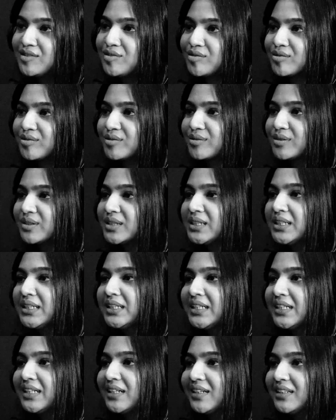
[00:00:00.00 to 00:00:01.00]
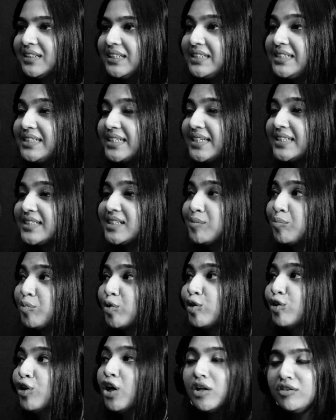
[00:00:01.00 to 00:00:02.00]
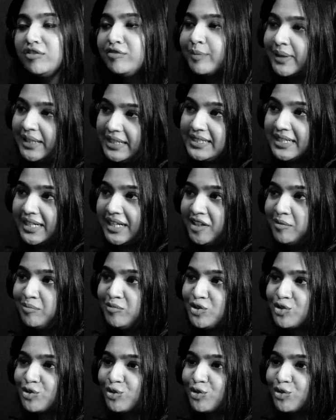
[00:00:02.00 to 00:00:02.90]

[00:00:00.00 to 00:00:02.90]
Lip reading: So it takes up a lot of my time.